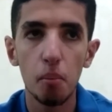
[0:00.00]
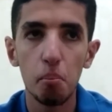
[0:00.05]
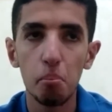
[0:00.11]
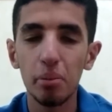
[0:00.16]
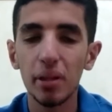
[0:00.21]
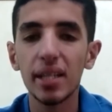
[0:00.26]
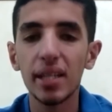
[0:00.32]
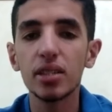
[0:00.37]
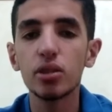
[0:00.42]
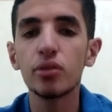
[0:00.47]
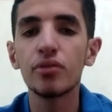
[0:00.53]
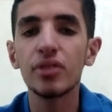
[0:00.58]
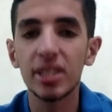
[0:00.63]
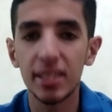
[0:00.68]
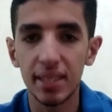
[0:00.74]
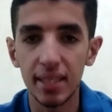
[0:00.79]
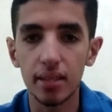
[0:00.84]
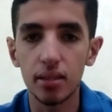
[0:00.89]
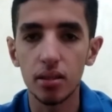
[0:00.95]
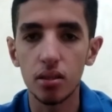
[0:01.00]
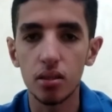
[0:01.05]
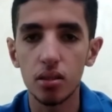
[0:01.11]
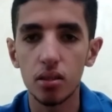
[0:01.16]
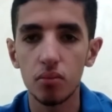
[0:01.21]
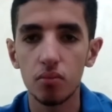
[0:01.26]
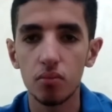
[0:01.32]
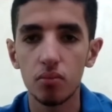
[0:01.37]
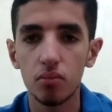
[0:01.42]
planes of
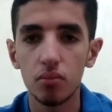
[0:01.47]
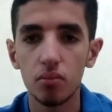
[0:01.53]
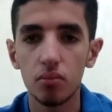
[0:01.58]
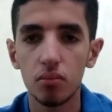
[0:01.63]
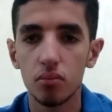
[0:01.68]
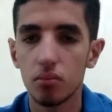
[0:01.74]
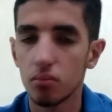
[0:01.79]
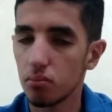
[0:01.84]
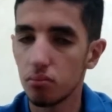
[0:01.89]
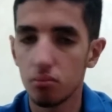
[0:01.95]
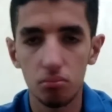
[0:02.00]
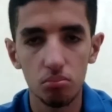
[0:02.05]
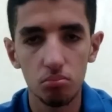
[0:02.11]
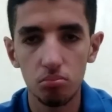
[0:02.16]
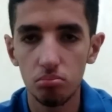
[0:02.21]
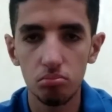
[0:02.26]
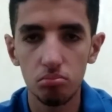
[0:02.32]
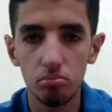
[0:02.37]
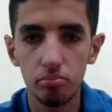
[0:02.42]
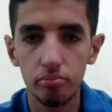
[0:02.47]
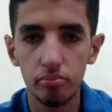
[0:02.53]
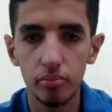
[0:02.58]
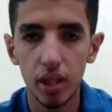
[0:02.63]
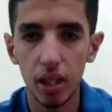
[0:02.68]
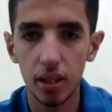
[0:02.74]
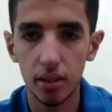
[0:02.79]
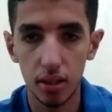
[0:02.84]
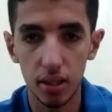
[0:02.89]
existence.
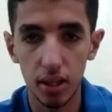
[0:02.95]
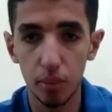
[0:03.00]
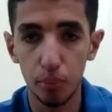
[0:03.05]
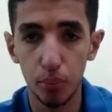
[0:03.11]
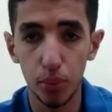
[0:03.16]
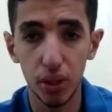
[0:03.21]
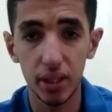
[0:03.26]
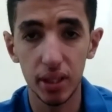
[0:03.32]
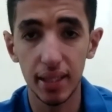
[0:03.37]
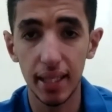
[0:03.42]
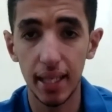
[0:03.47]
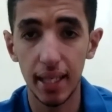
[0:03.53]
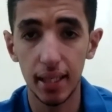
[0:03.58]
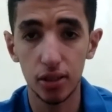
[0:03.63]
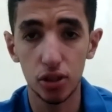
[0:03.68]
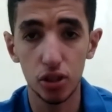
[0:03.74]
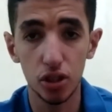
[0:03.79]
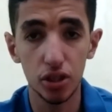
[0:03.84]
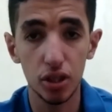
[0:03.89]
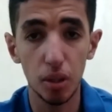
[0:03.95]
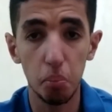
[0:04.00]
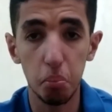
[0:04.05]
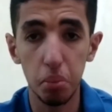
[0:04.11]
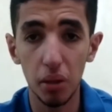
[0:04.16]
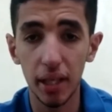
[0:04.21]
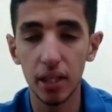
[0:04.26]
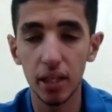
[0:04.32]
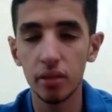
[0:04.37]
That's as simple as that. It's just a
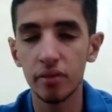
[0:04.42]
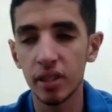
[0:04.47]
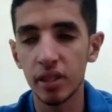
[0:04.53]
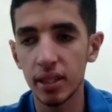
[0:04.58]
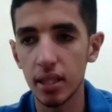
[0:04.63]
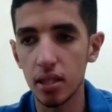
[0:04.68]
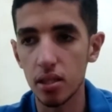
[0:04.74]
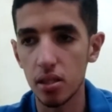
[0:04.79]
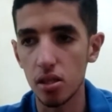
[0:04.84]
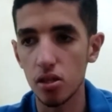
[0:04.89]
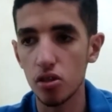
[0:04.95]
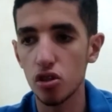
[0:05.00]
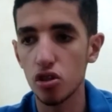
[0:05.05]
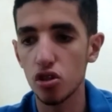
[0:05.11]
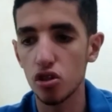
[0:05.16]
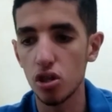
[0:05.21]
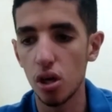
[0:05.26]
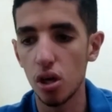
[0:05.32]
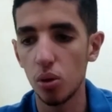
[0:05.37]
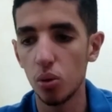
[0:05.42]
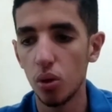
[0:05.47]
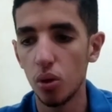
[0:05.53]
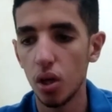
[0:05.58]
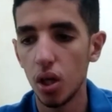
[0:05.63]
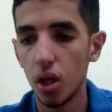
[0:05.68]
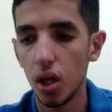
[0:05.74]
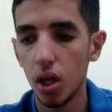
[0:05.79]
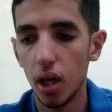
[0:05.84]
plane of existence. So,
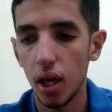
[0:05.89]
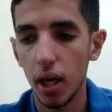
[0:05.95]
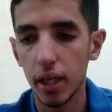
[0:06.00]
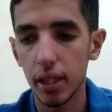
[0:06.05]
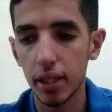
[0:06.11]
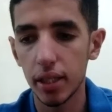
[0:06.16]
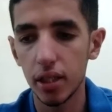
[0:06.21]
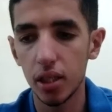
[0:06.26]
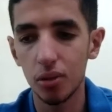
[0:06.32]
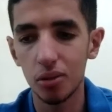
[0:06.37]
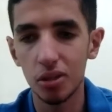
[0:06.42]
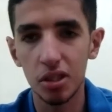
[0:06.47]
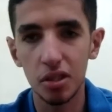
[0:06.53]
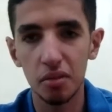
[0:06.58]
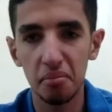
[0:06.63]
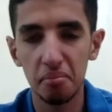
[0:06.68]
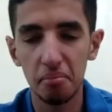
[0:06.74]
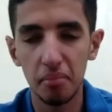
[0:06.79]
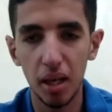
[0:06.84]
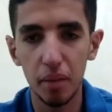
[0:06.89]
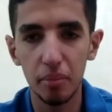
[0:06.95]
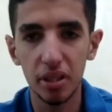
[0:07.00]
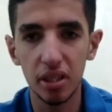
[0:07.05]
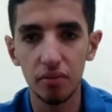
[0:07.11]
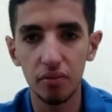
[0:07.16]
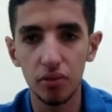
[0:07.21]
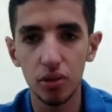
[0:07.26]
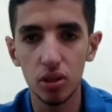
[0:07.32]
and I know it might be
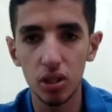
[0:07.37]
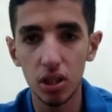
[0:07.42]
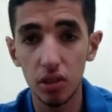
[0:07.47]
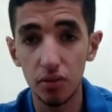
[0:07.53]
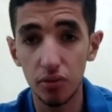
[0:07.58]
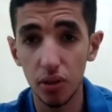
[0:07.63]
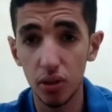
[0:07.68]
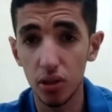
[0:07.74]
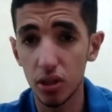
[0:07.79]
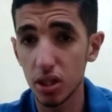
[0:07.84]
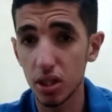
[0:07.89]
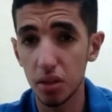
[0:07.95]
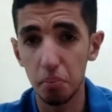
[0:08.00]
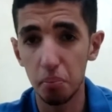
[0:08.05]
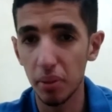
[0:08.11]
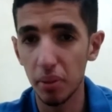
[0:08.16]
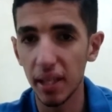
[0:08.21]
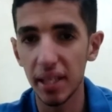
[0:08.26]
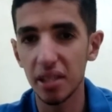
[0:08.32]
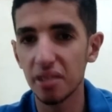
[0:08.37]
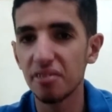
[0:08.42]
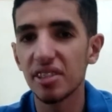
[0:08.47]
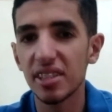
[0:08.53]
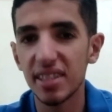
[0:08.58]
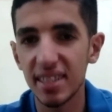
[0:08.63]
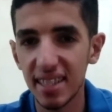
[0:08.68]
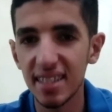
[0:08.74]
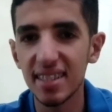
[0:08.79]
confusing at first, plane of
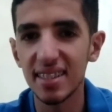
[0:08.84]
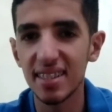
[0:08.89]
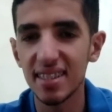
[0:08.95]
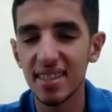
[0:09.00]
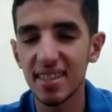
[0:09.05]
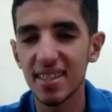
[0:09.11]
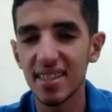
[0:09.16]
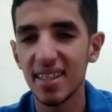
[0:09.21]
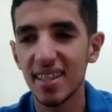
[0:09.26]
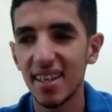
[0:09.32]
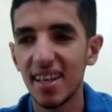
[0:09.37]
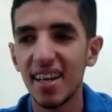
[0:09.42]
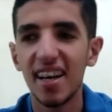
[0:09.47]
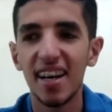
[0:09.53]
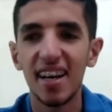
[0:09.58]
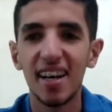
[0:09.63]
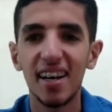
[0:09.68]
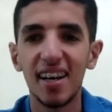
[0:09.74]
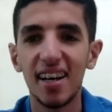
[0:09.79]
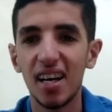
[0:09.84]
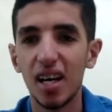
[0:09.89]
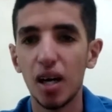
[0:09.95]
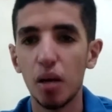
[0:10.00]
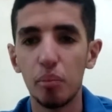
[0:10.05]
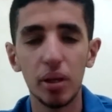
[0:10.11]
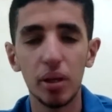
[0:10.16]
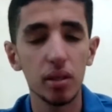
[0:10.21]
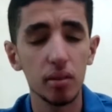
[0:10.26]
existence,
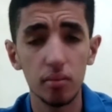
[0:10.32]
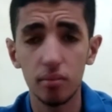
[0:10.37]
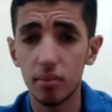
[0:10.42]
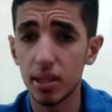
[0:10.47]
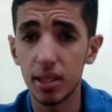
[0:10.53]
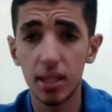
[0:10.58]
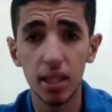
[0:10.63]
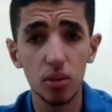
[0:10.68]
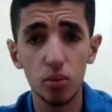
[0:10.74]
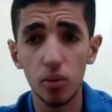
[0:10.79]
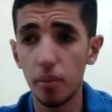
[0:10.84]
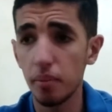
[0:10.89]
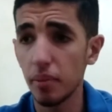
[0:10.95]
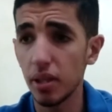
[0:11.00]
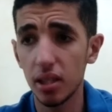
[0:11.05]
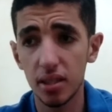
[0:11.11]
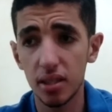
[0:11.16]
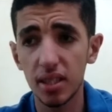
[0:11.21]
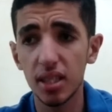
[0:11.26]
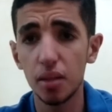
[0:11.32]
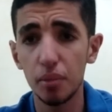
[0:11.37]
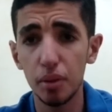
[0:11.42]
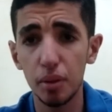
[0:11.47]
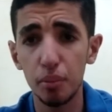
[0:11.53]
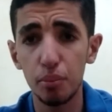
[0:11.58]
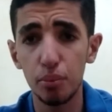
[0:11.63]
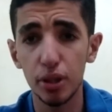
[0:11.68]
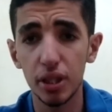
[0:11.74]
but stick with me, it's going to
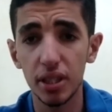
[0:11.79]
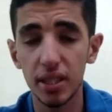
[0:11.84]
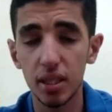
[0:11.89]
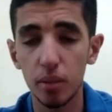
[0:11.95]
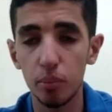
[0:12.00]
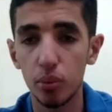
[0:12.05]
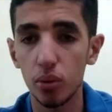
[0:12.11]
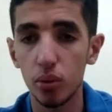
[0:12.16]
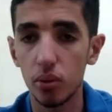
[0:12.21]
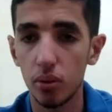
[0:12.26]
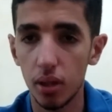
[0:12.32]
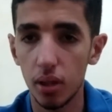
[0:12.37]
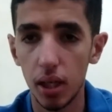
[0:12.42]
be pretty simple.